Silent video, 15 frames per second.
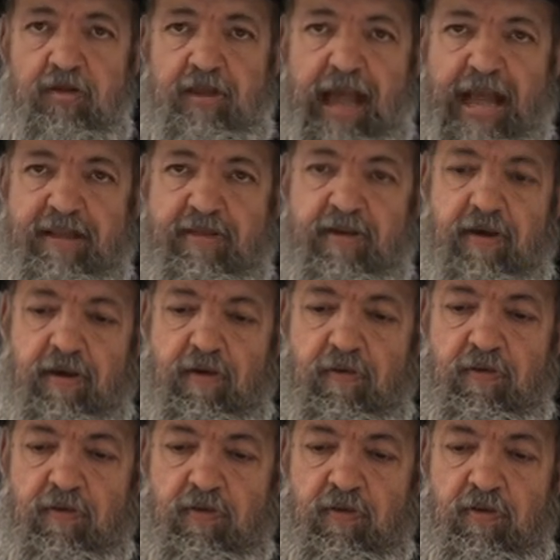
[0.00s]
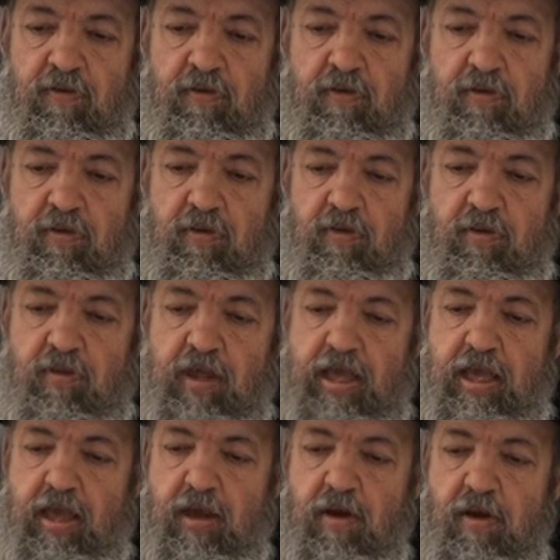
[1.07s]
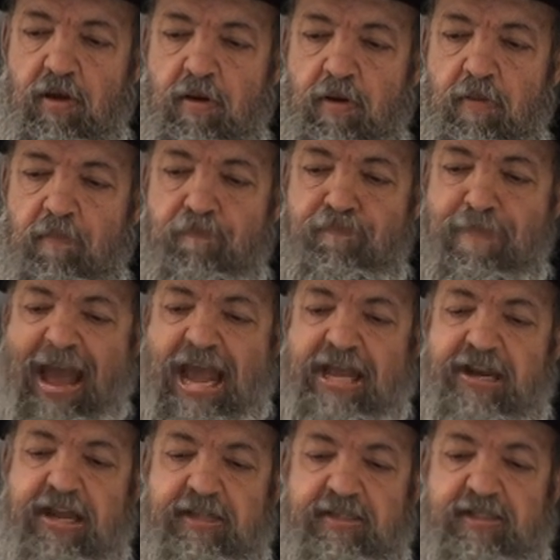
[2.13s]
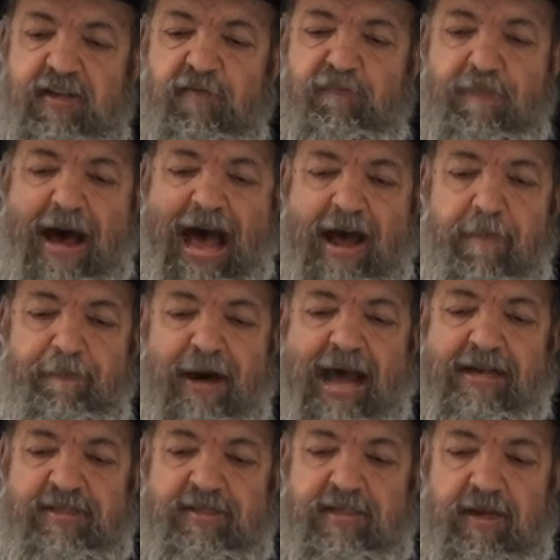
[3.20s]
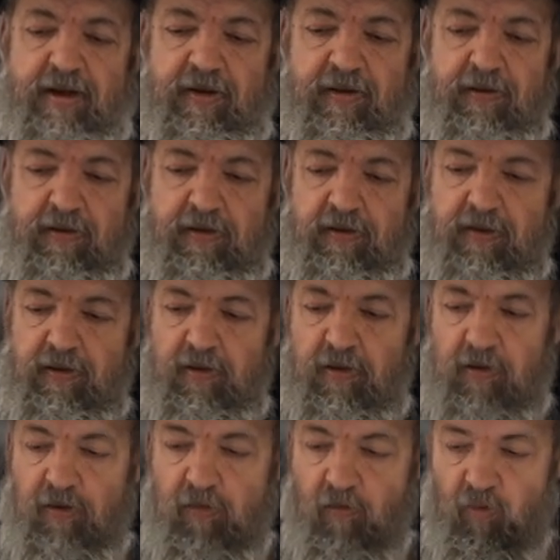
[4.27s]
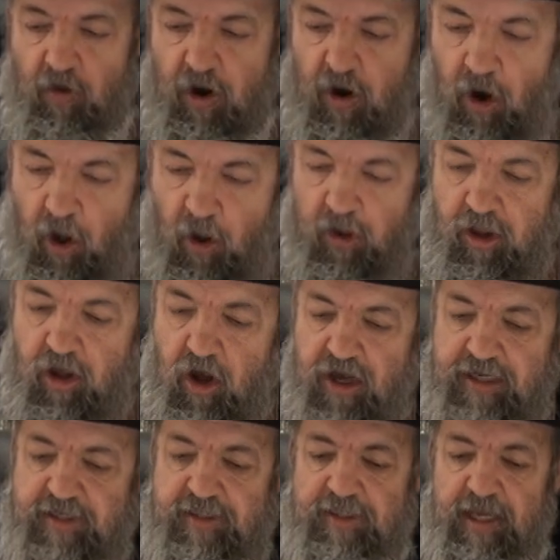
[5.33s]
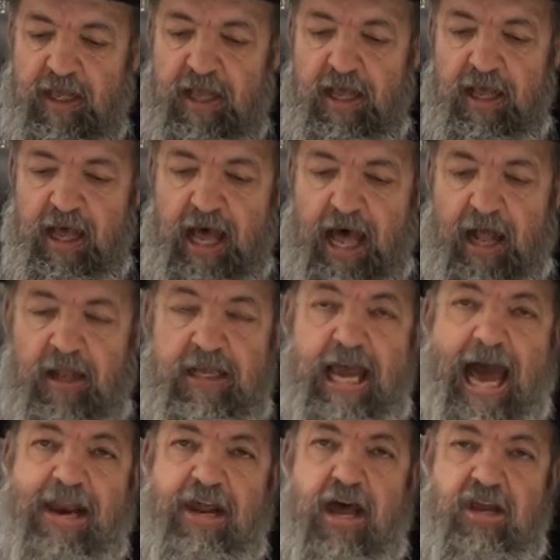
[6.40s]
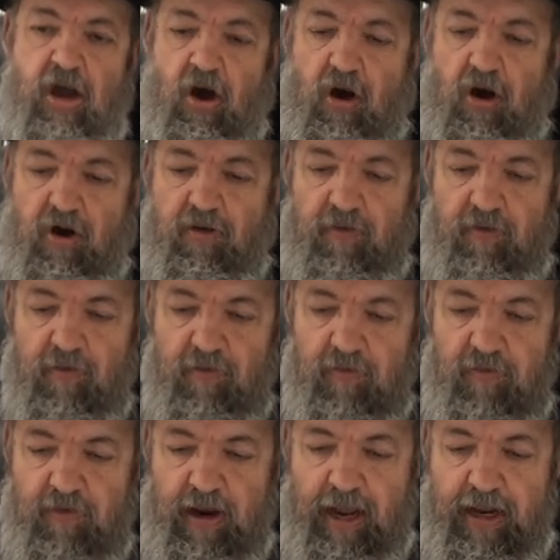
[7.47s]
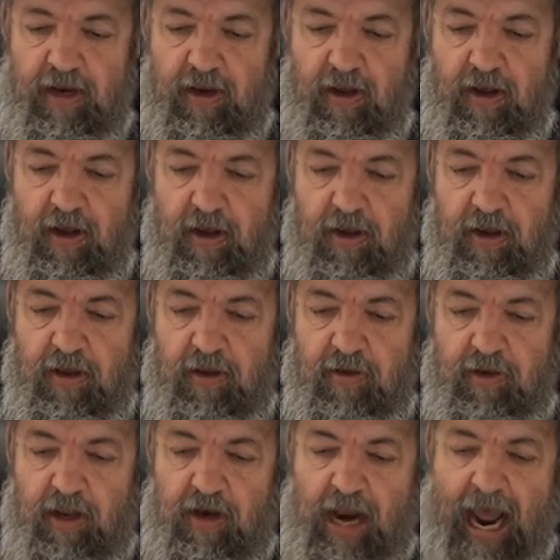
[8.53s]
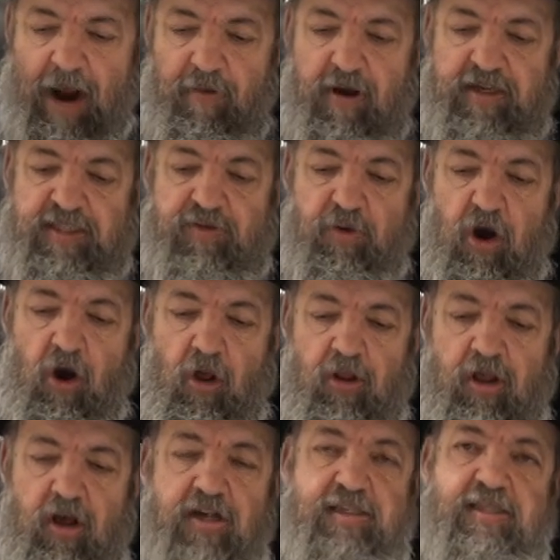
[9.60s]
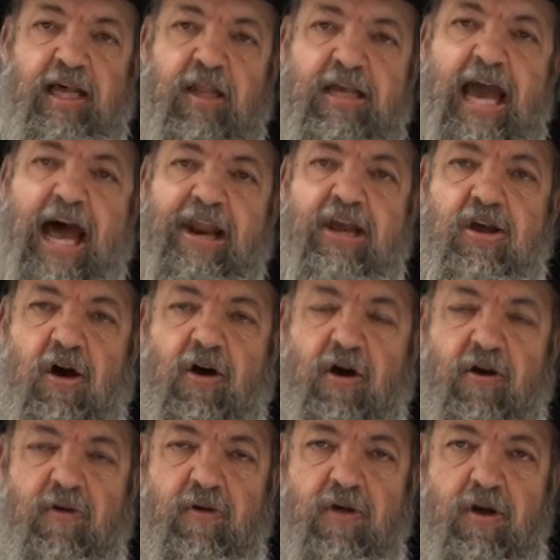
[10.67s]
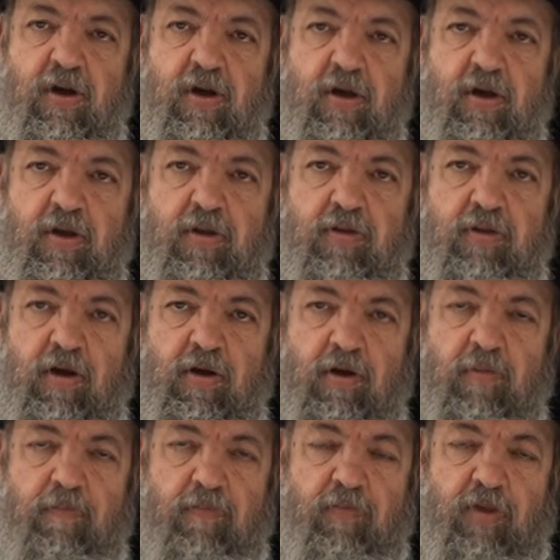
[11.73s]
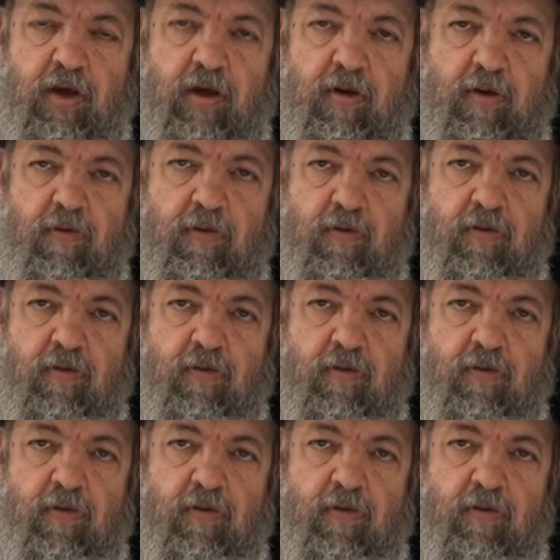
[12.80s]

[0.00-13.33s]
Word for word: that uh, the maidens of ba- Basia were holchos al yad ha'yar, right? Nanaros were holchos al yad ha'yar. The the